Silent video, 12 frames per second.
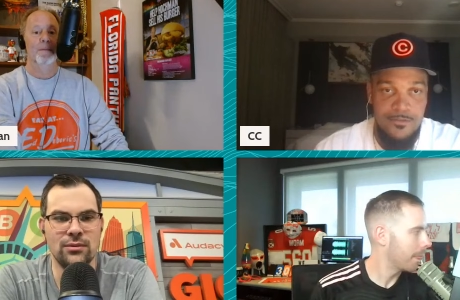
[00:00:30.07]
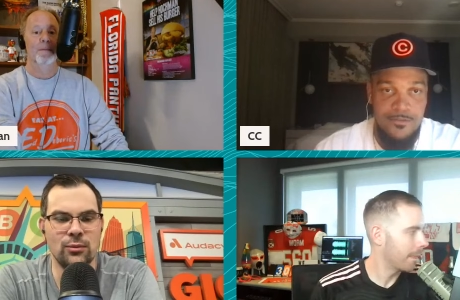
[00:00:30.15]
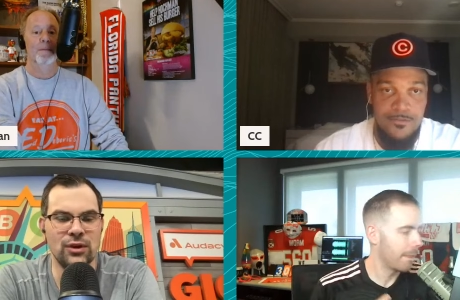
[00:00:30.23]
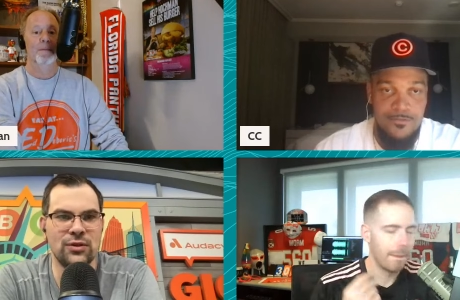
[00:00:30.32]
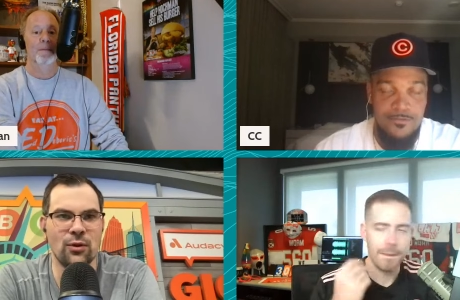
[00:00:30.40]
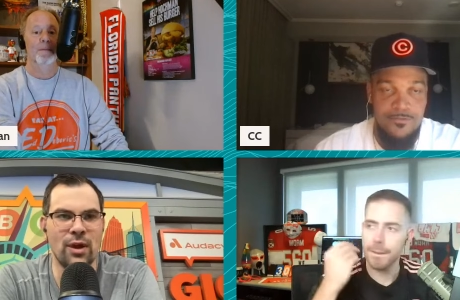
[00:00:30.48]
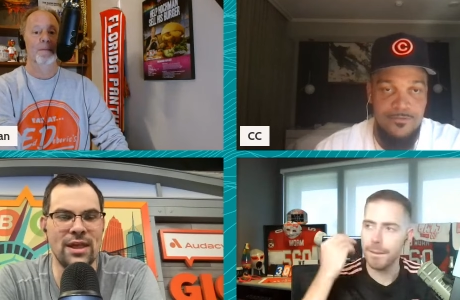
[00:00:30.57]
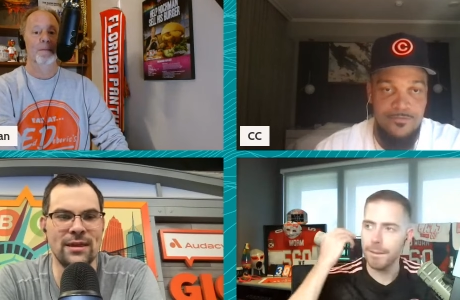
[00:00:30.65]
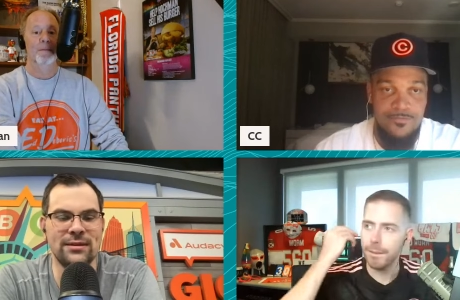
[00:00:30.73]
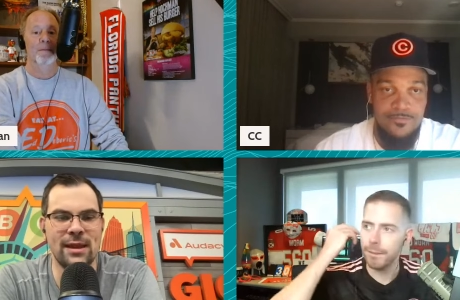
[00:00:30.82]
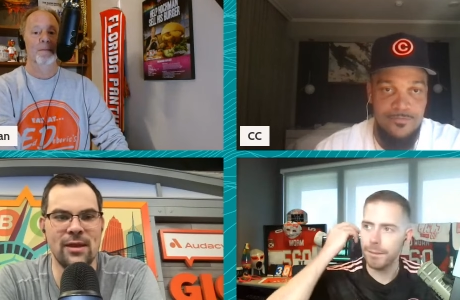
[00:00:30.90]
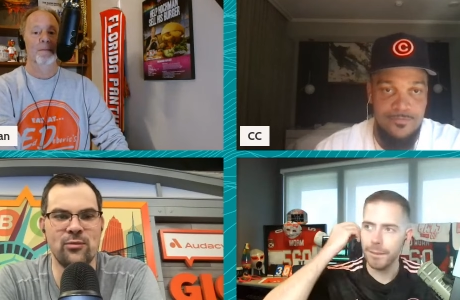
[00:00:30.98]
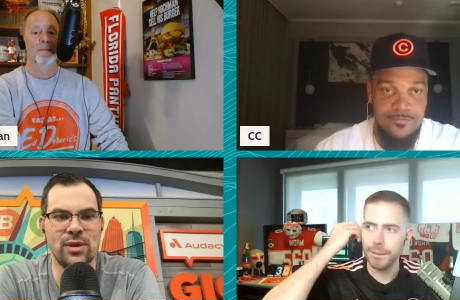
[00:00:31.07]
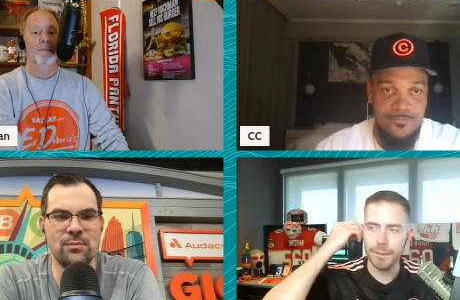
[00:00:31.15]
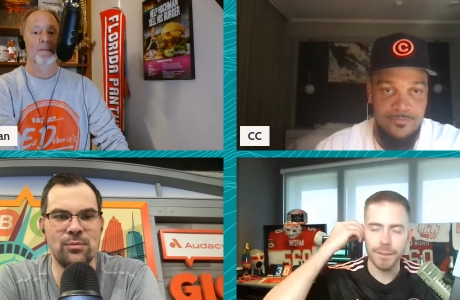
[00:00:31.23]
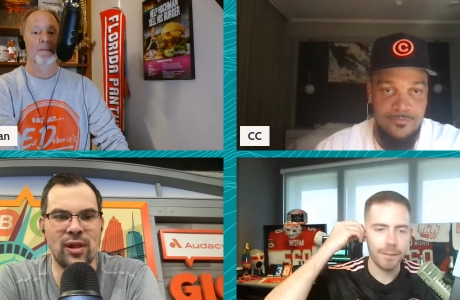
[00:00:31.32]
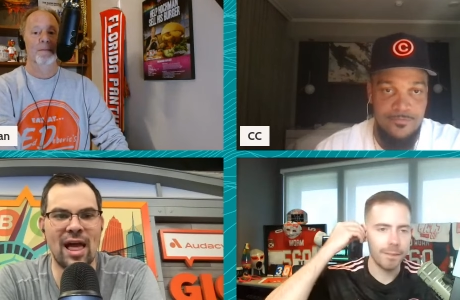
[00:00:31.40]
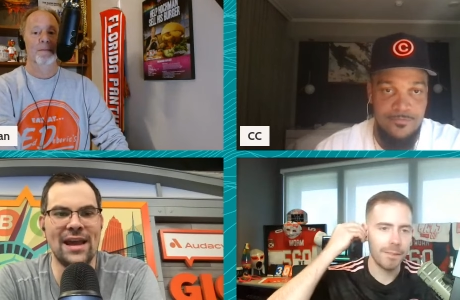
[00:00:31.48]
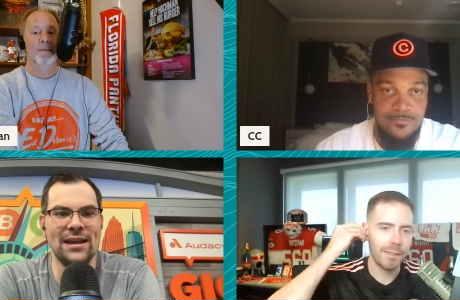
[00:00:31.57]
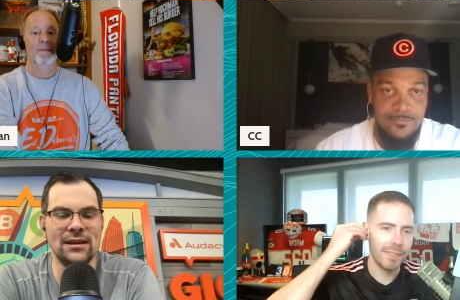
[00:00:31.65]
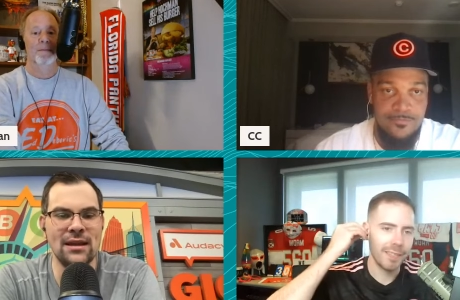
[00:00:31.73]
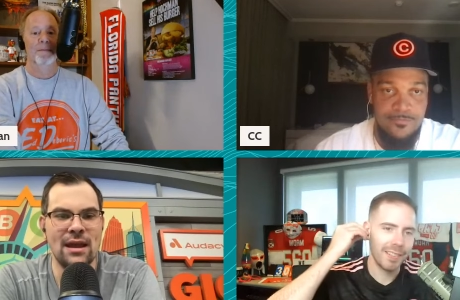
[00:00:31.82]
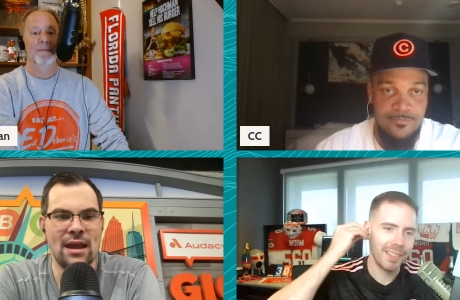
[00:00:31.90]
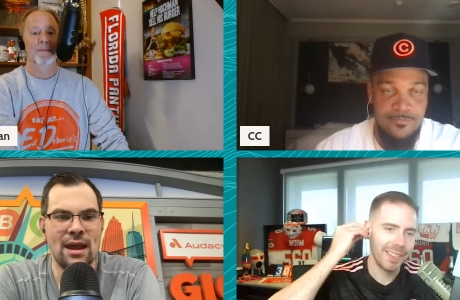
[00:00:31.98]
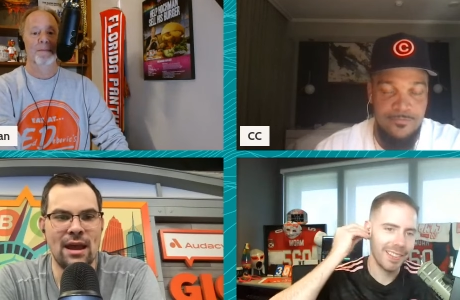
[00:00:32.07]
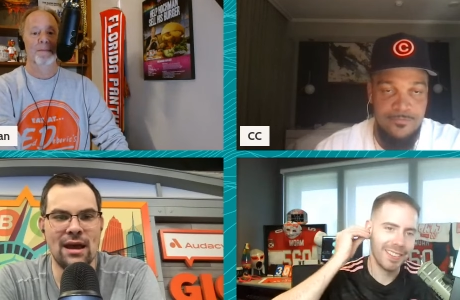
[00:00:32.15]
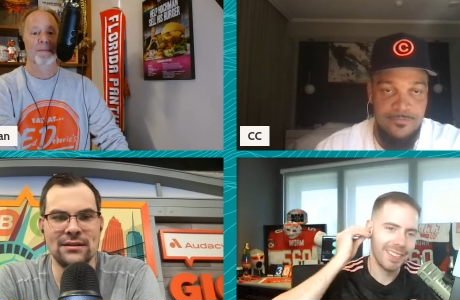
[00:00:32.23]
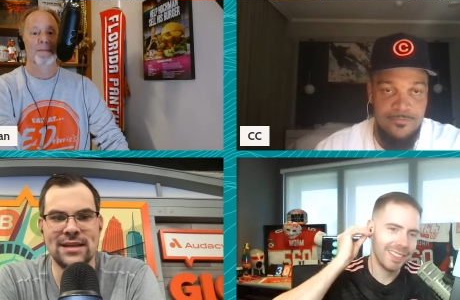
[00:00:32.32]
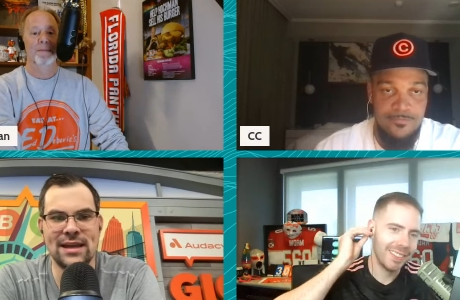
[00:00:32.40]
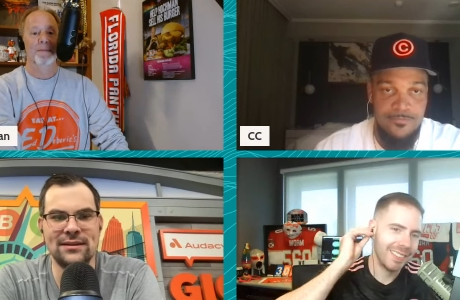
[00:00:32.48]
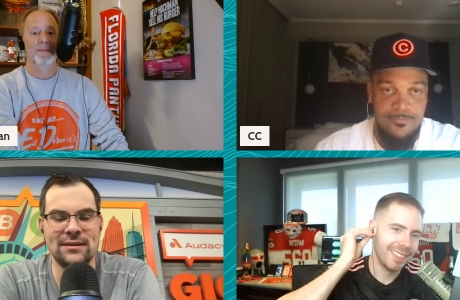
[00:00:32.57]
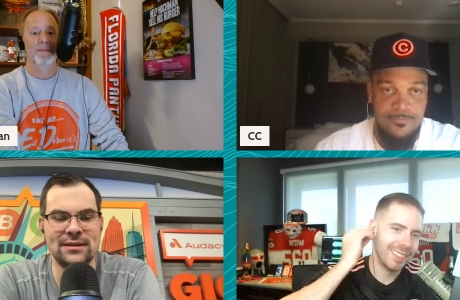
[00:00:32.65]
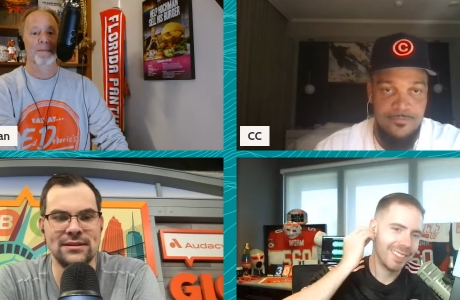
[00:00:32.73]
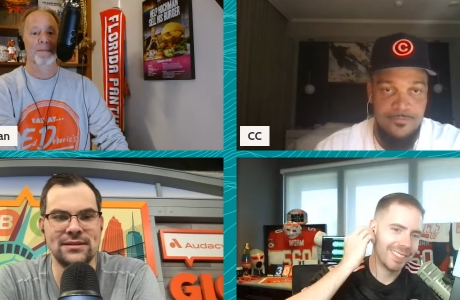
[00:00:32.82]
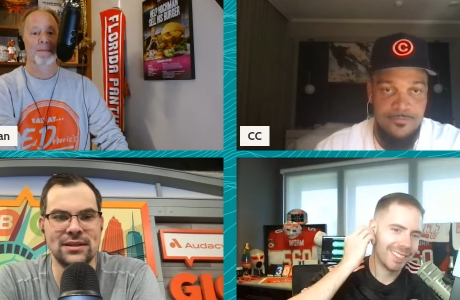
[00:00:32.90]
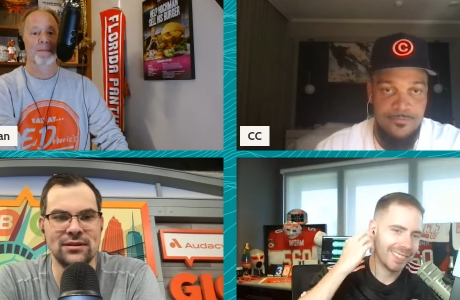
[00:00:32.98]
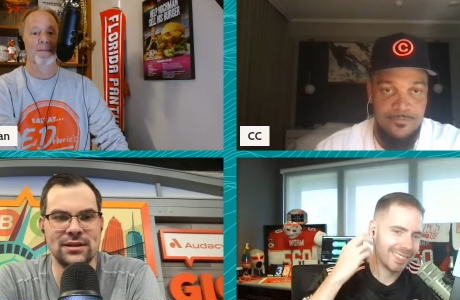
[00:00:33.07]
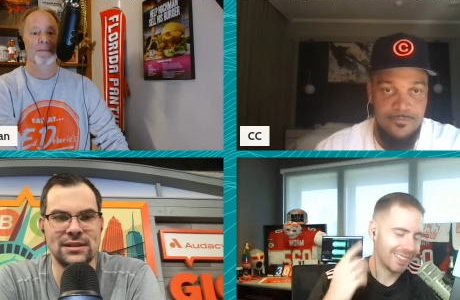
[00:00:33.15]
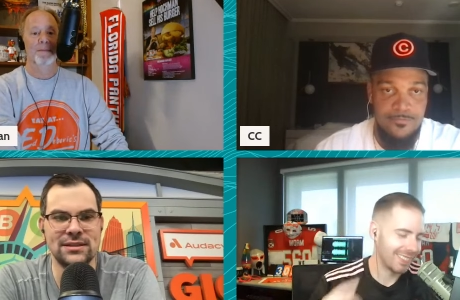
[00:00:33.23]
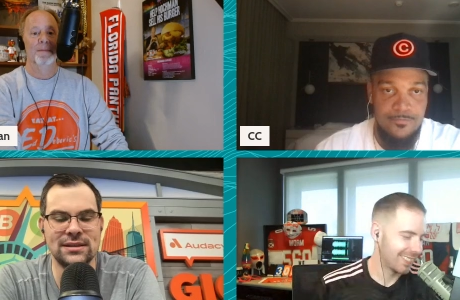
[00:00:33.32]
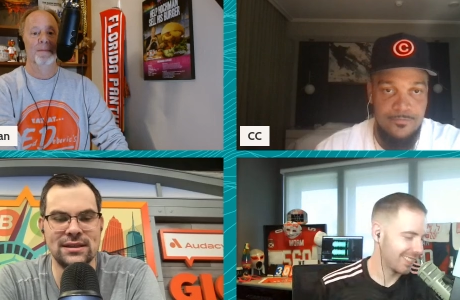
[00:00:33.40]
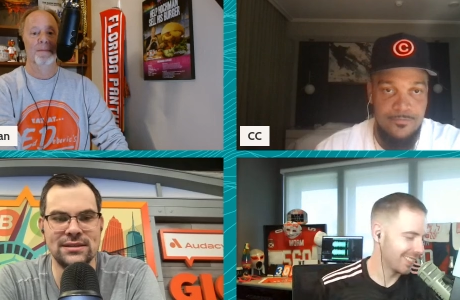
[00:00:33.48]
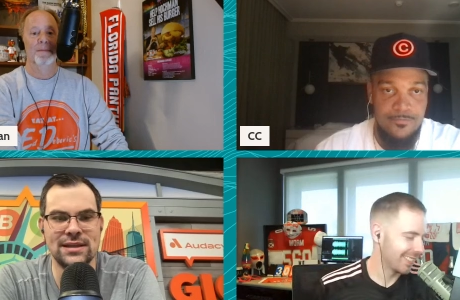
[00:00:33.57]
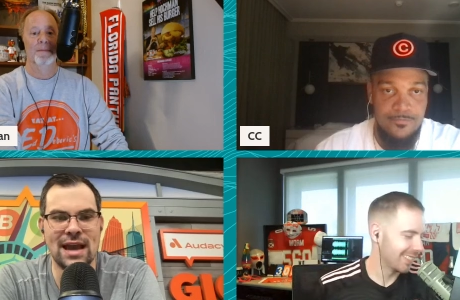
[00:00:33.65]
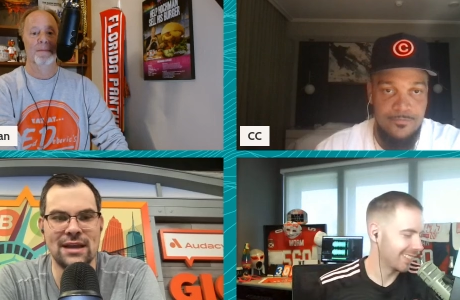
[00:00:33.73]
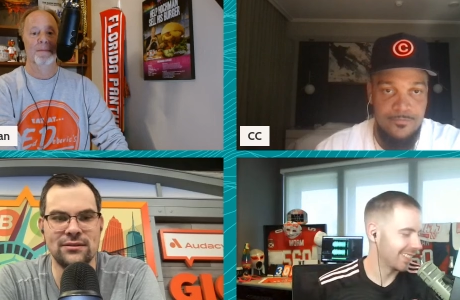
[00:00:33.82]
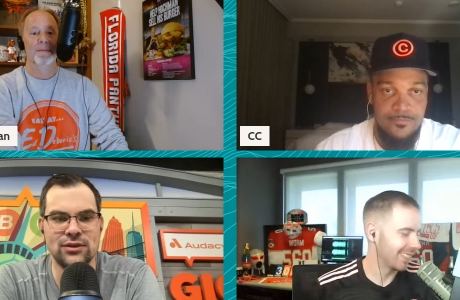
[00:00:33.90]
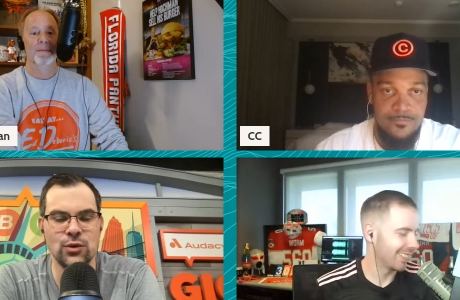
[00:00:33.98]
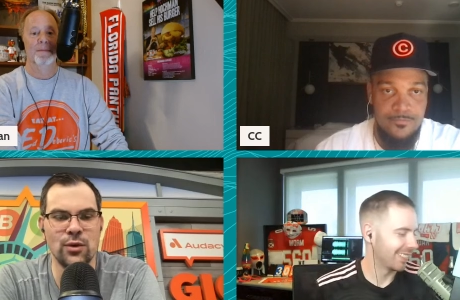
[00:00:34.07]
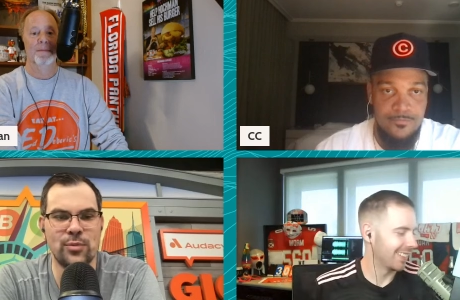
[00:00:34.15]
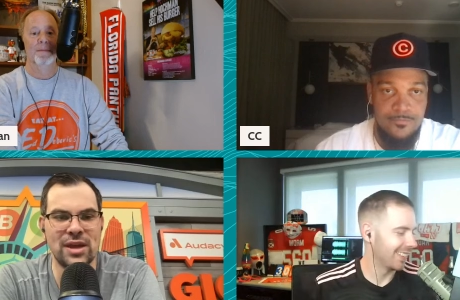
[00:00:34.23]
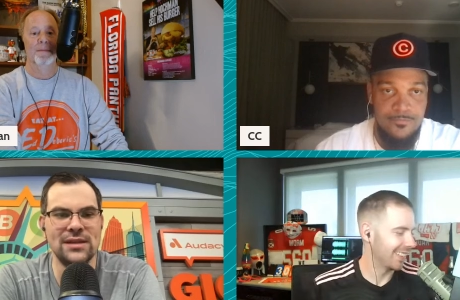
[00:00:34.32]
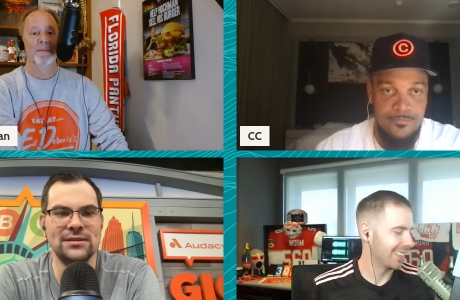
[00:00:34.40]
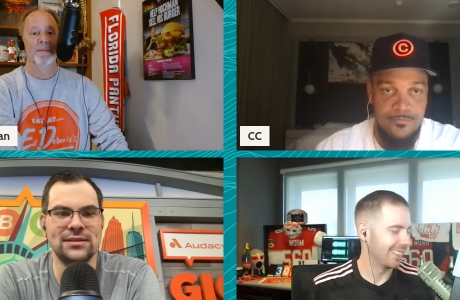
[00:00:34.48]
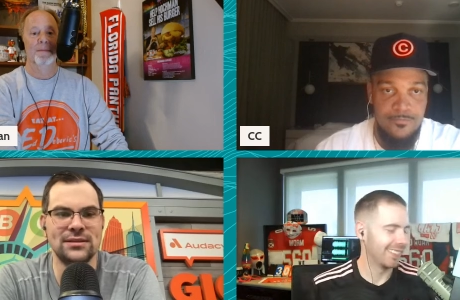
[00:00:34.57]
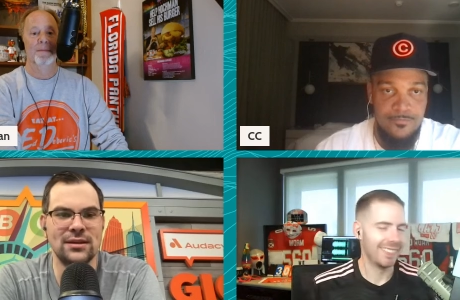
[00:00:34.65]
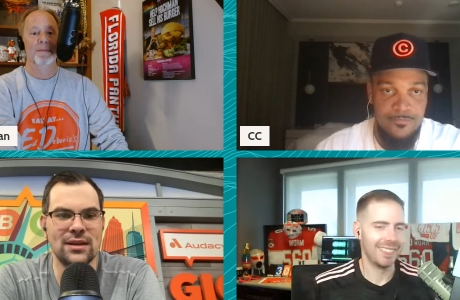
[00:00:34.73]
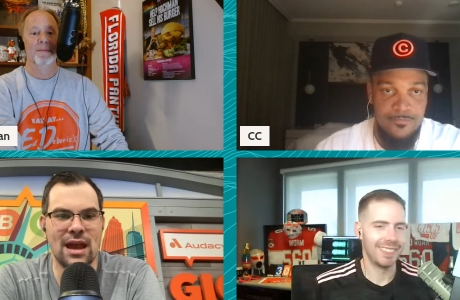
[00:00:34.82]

Speaker 1: with the way that they've been playing, I'll take that this series is at two apiece.